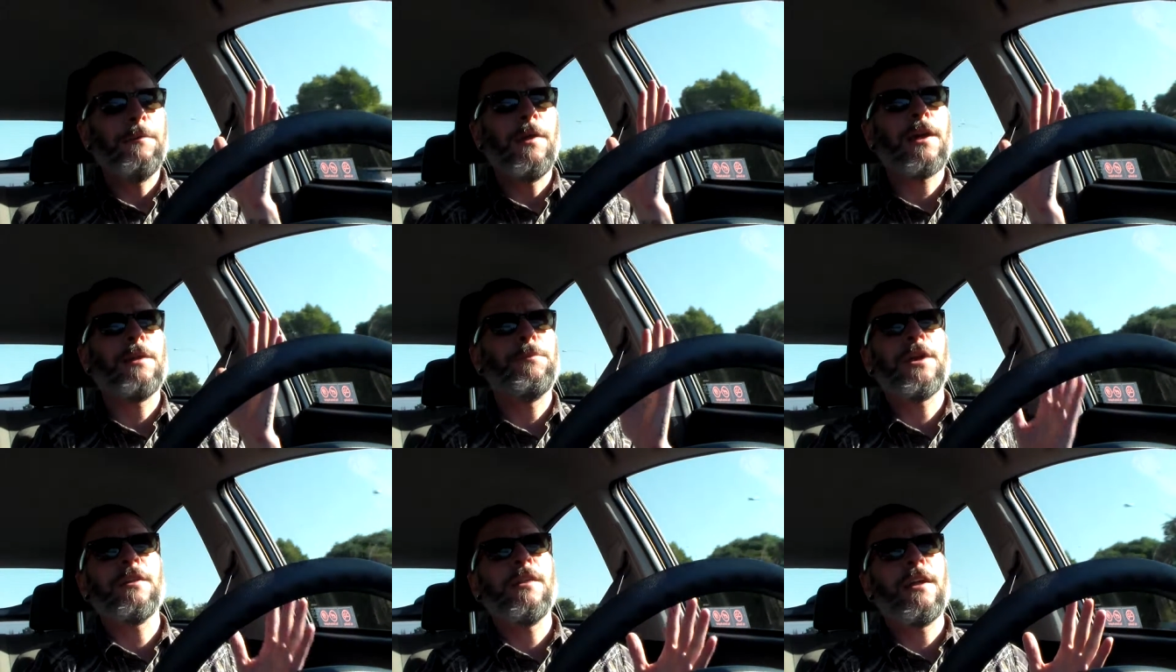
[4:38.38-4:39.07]
I'm not going to
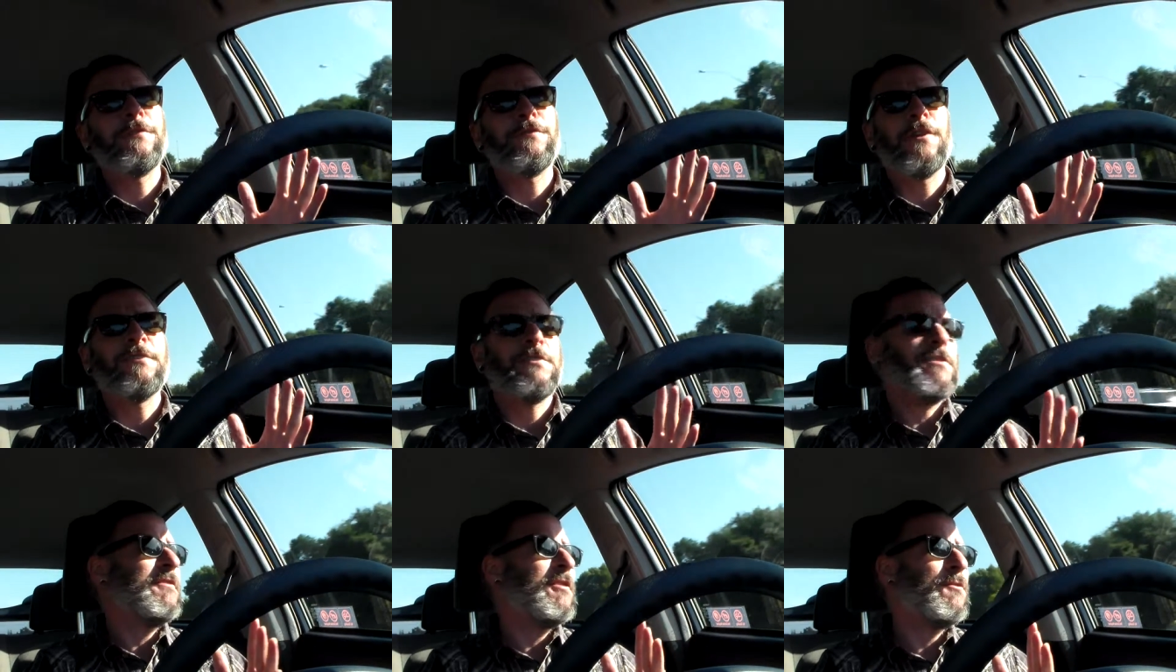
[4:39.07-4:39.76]
make a lot of
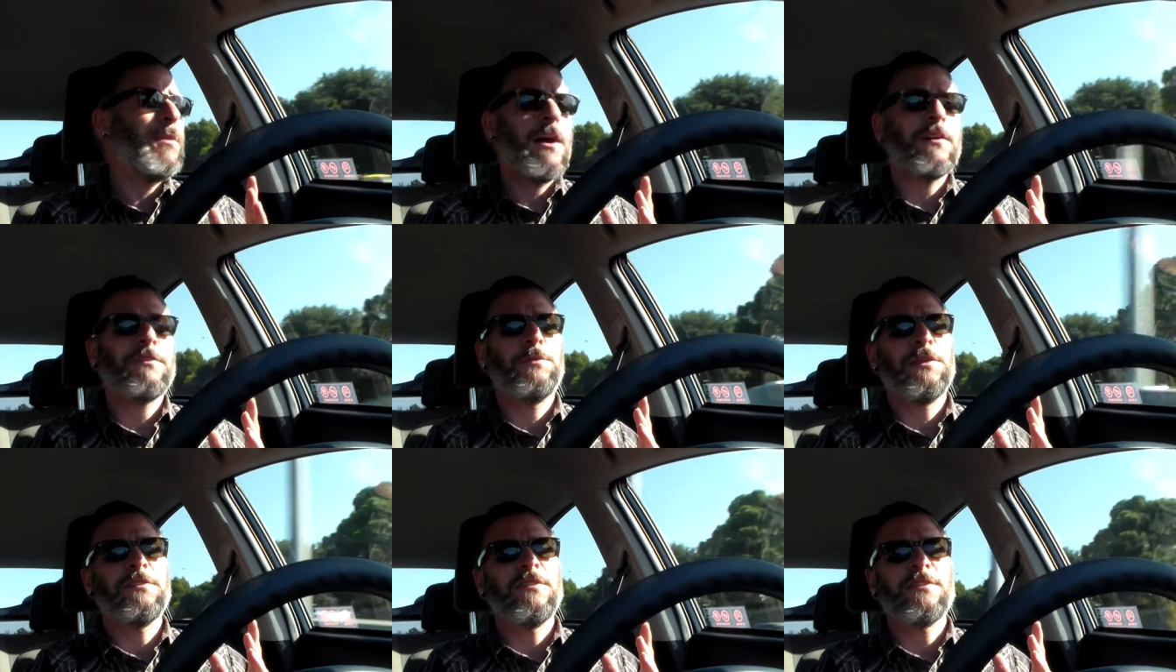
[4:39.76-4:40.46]
friends in the litter box
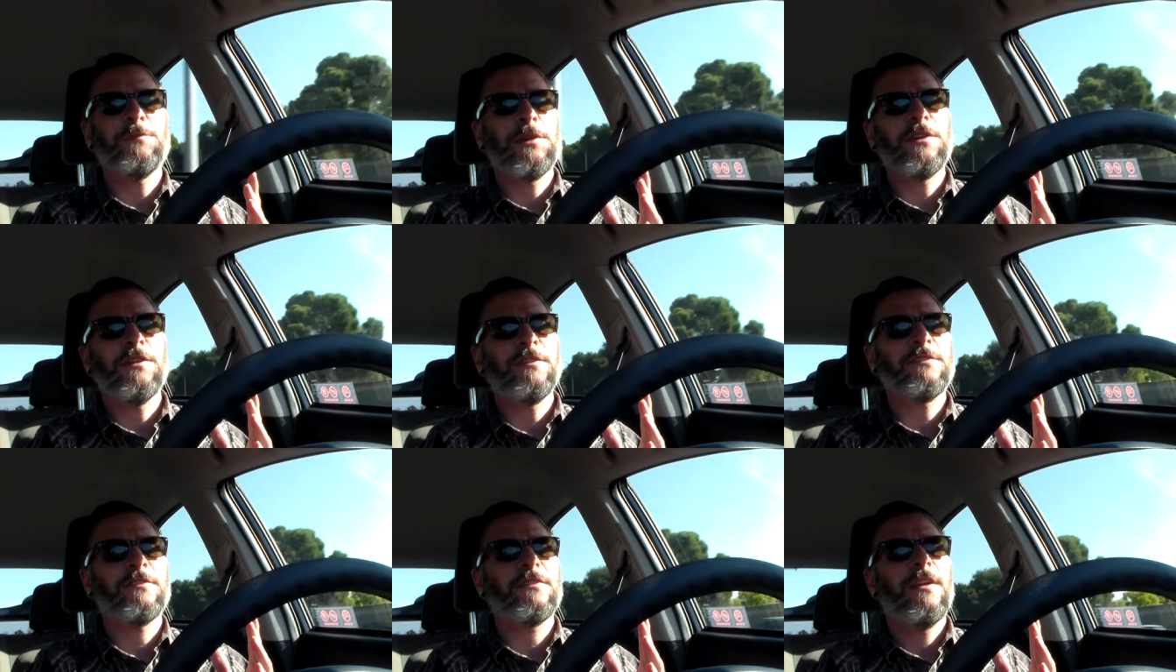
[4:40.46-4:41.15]
business
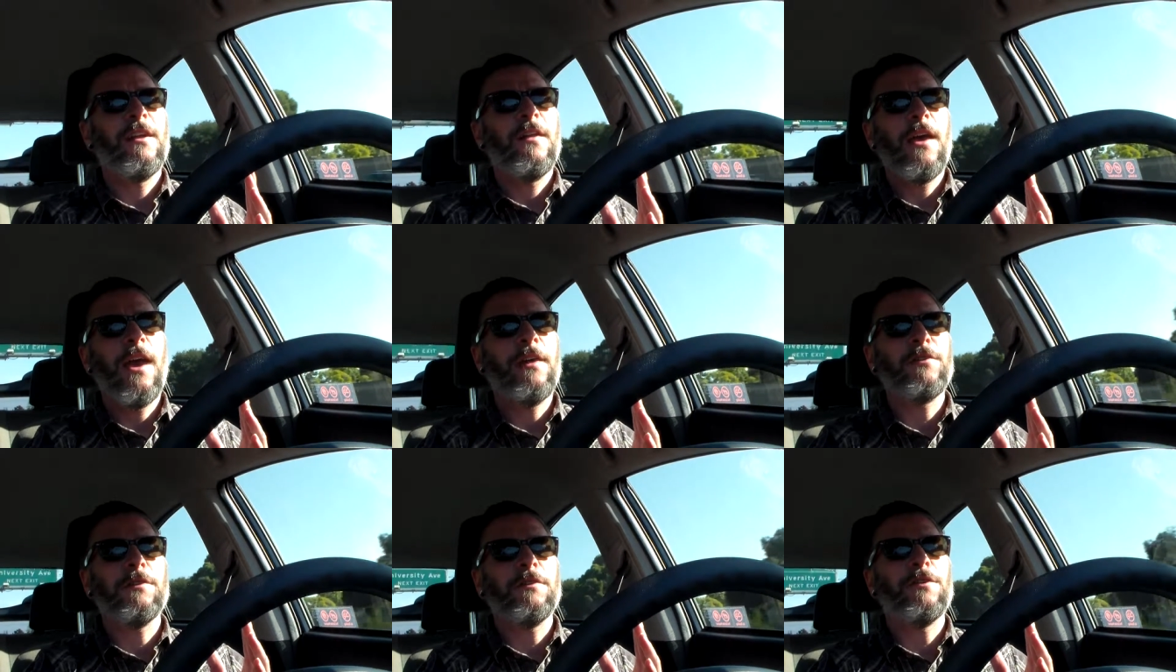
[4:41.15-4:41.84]
because
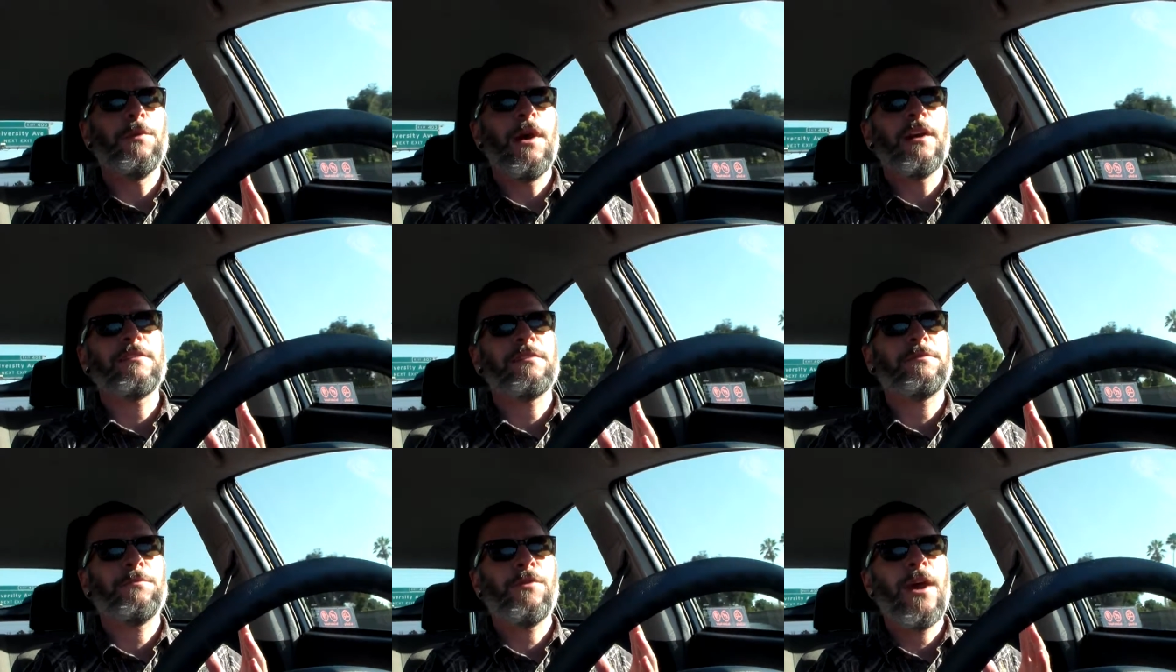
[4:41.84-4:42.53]
every litter
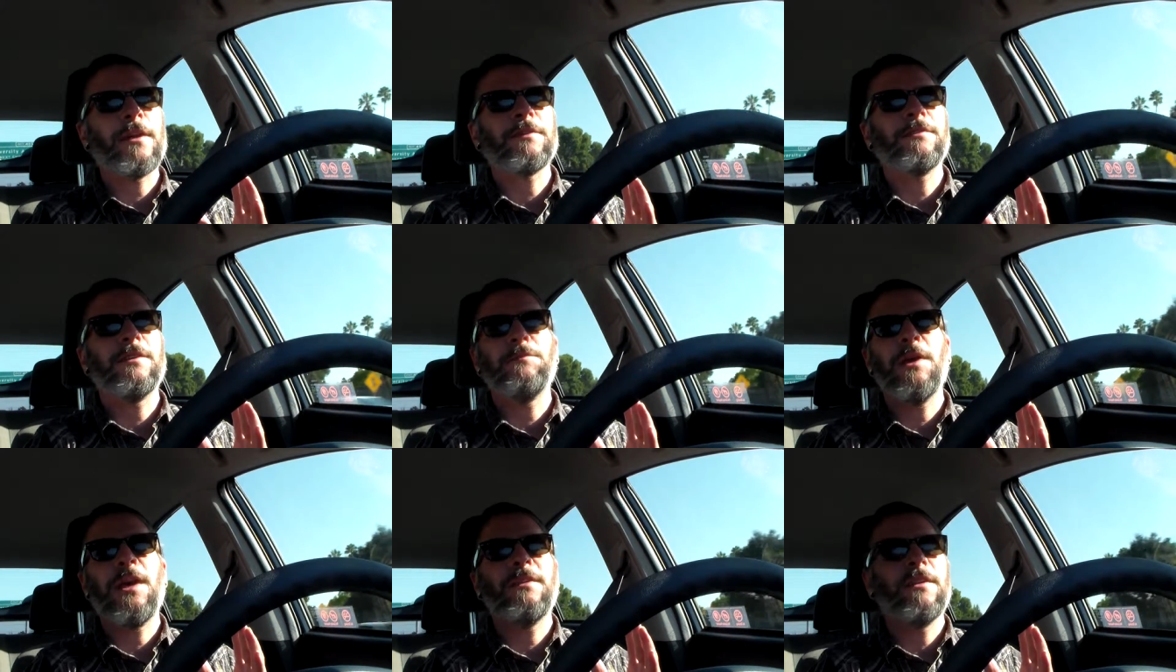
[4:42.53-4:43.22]
box
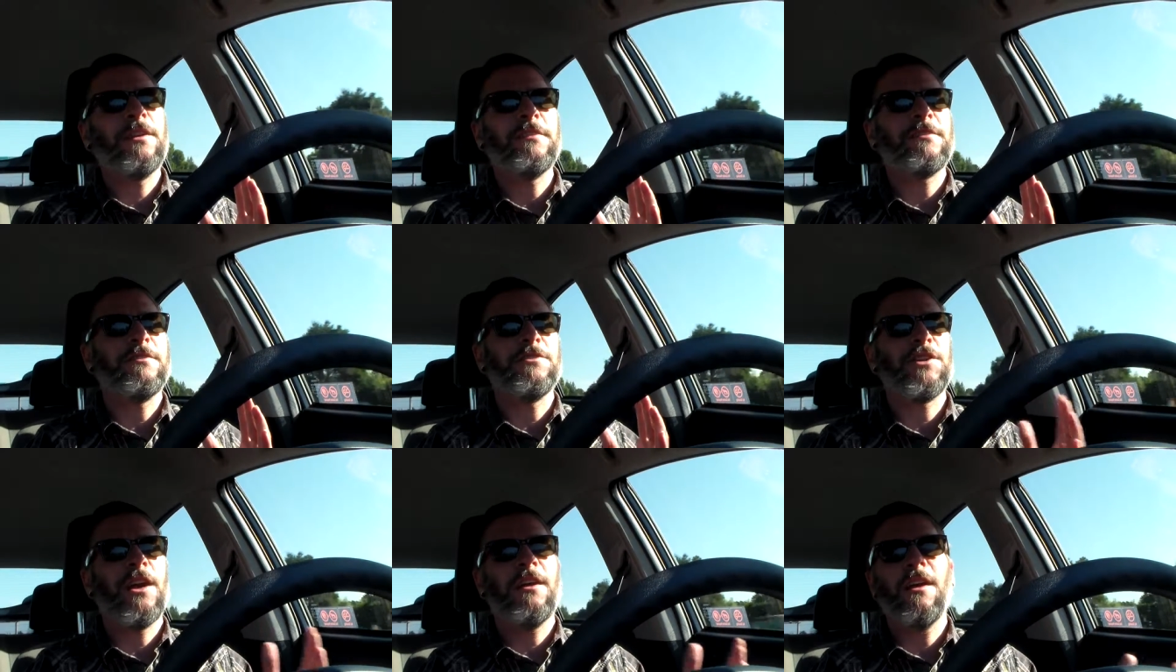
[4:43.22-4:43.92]
practically made that
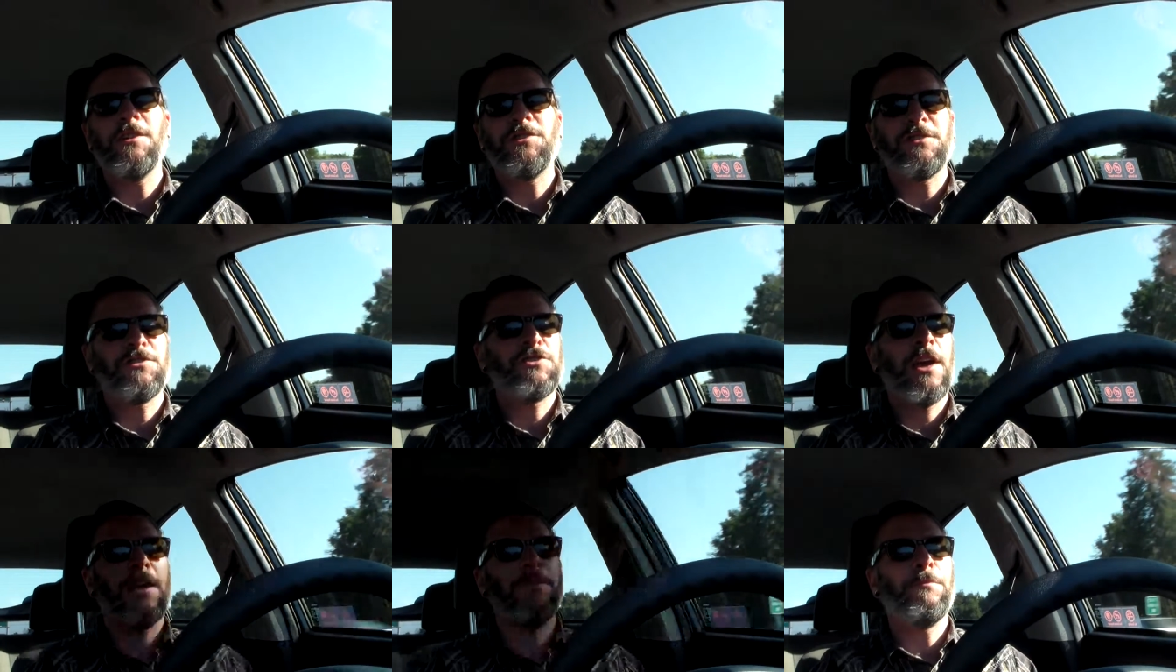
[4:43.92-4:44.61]
isn't just
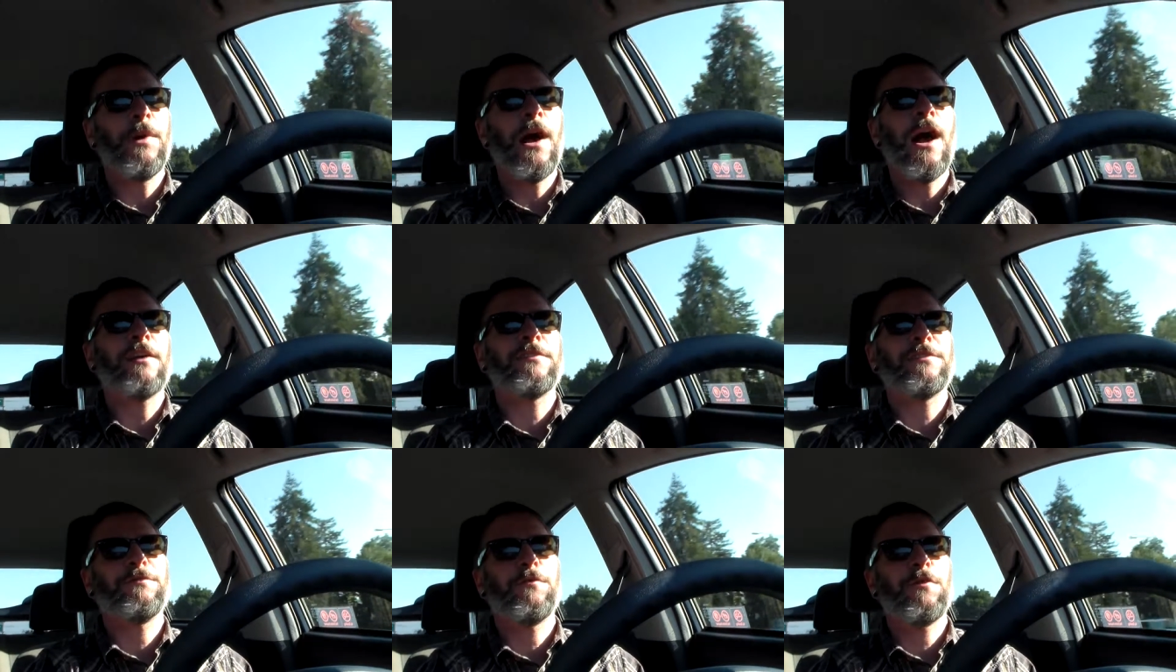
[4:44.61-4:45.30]
giant
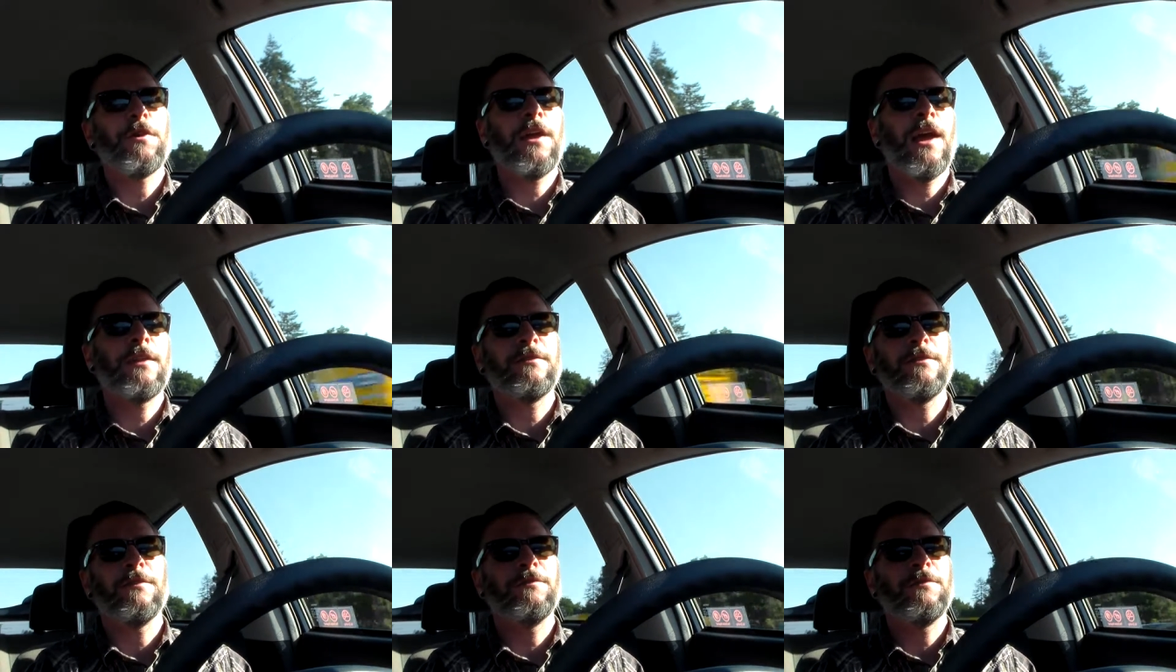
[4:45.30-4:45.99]
box for a cat
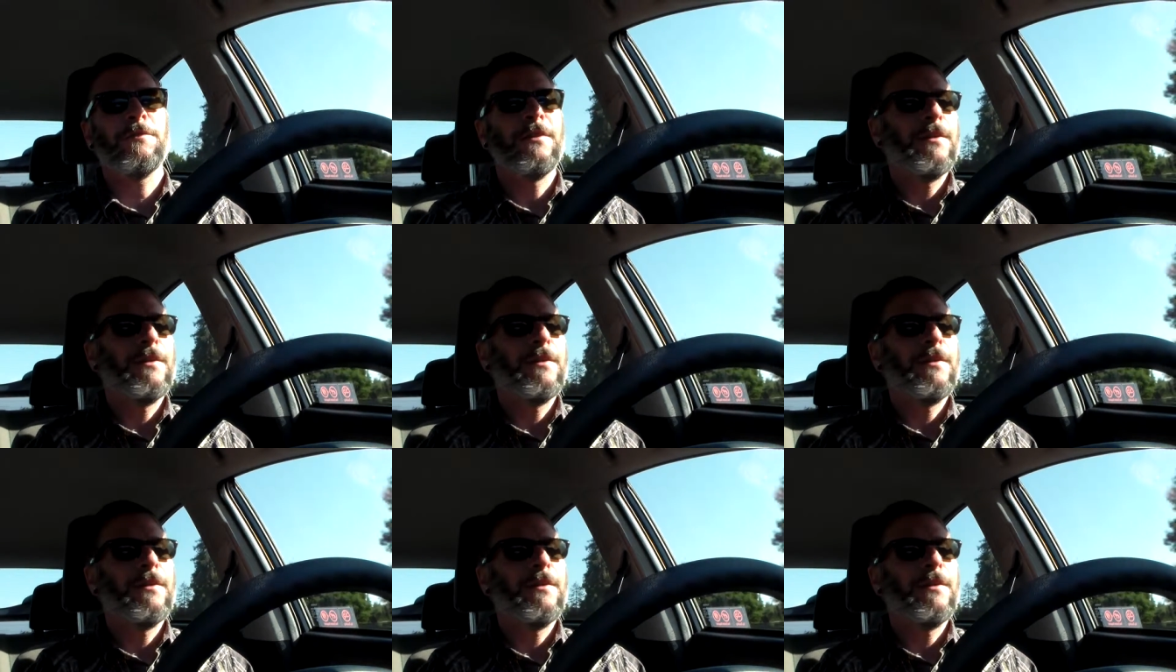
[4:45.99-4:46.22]
to